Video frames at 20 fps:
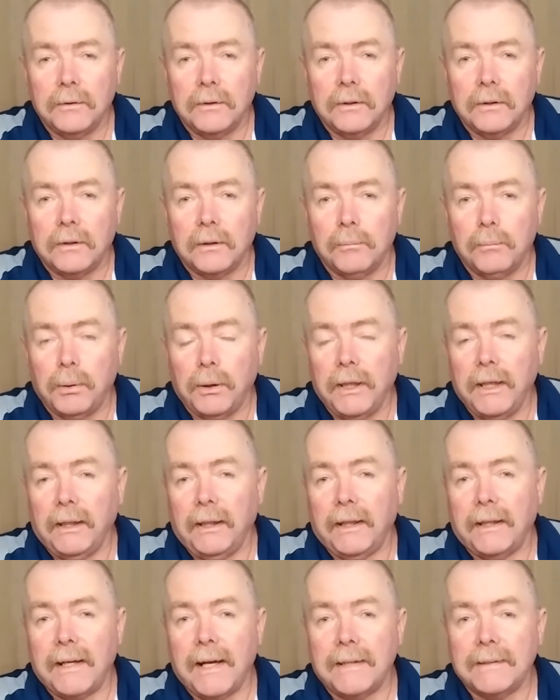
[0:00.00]
completely
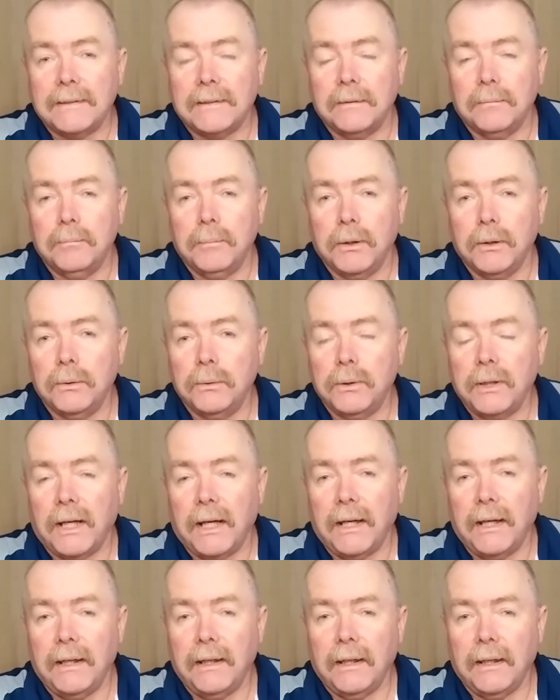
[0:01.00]
custom build
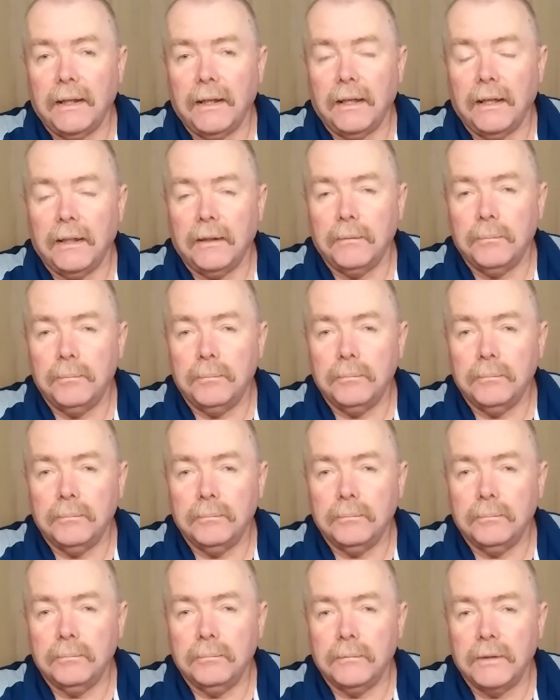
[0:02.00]
a
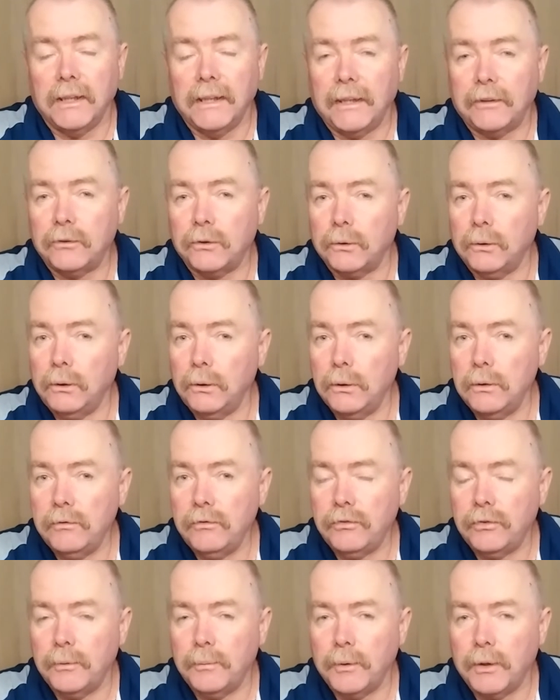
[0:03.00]
electrical loom
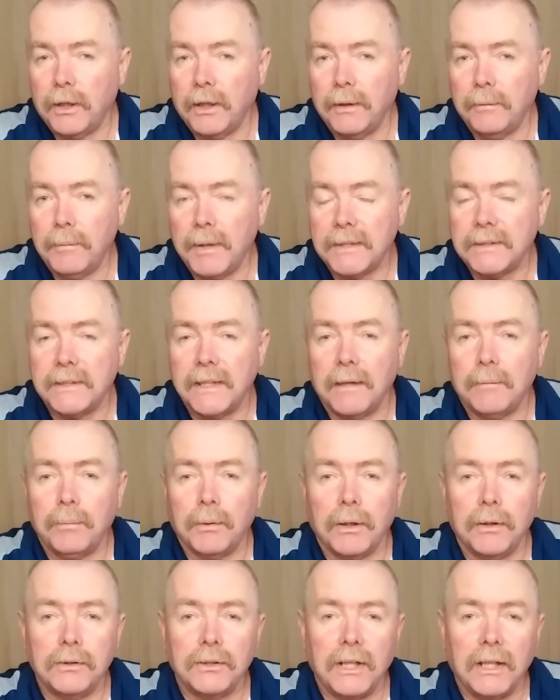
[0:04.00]
for my Mustang
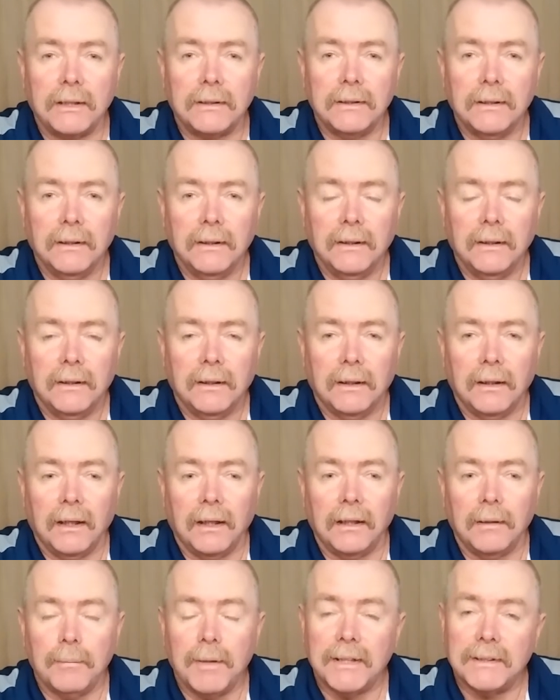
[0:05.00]
project,
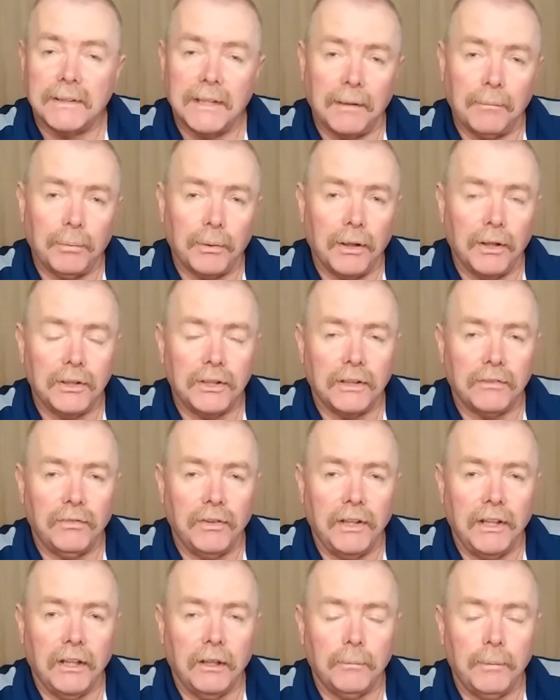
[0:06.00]
and the Mustang project
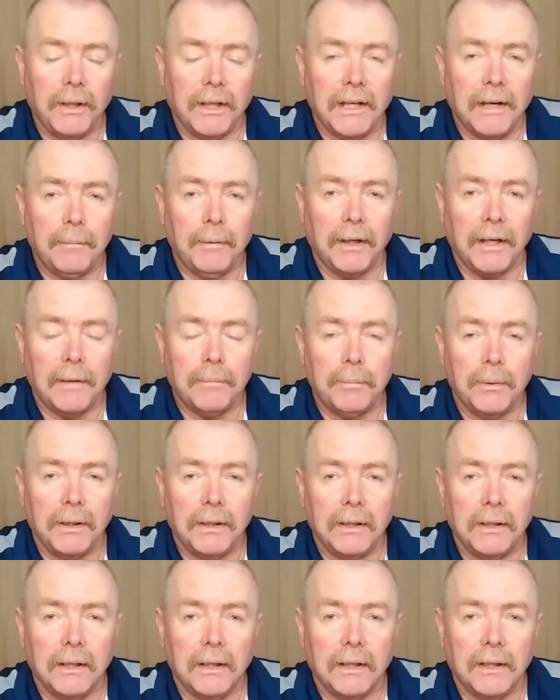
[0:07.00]
video will be coming up
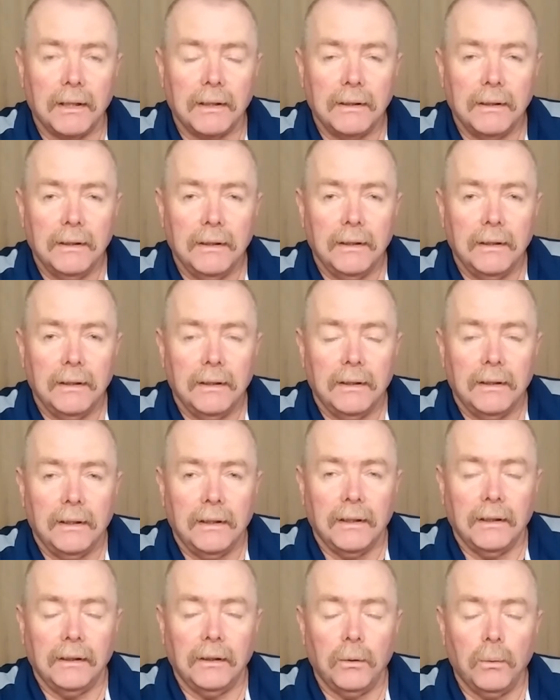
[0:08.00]
in a
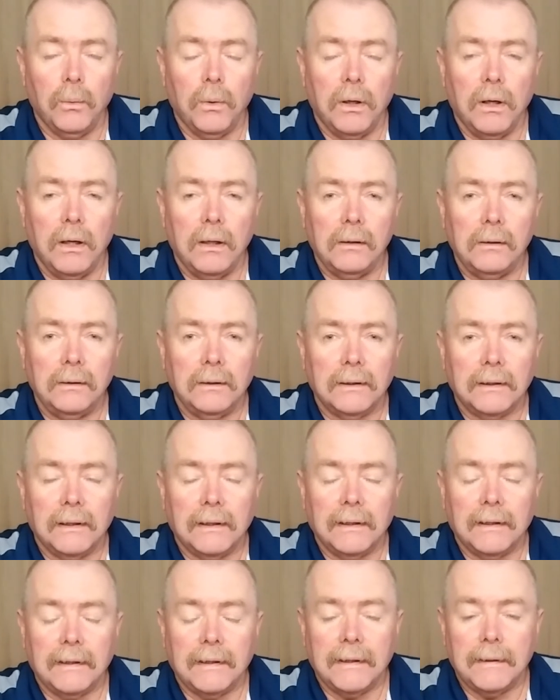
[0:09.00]
little while.
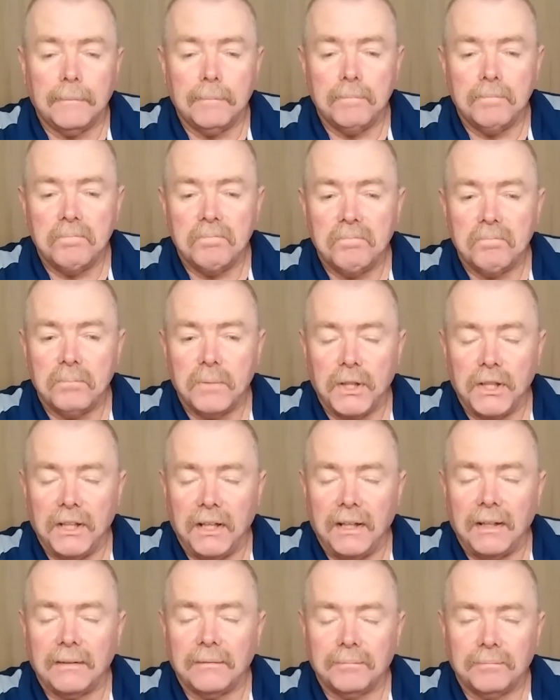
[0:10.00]
But
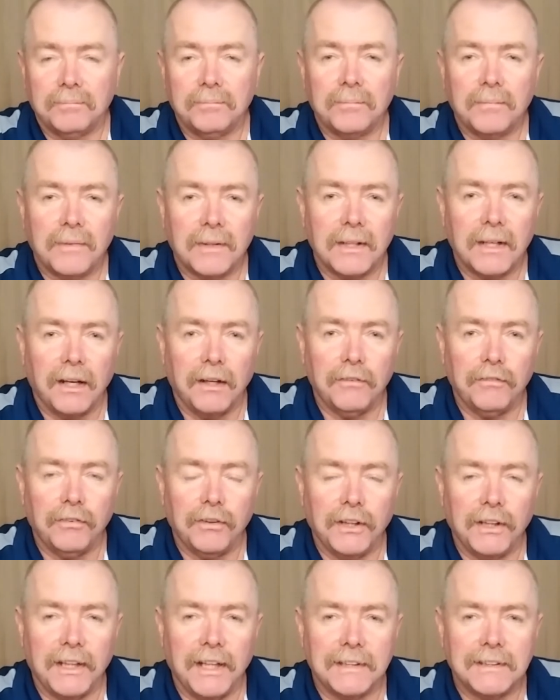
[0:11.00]
yeah,
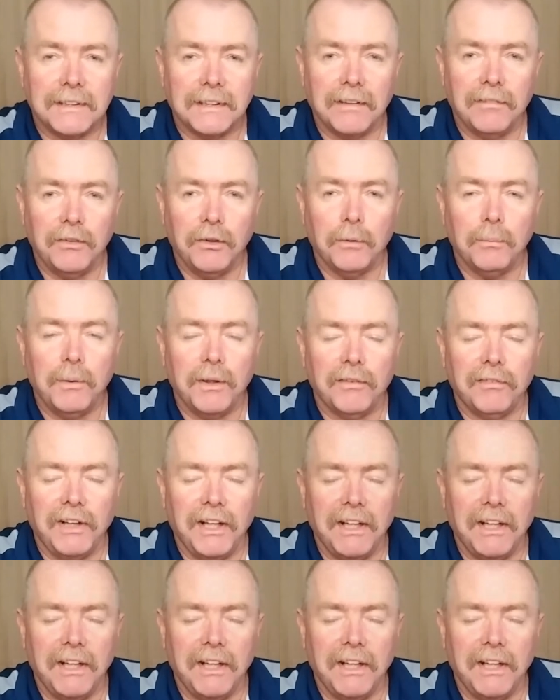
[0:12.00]
hopefully that's given you a bit of an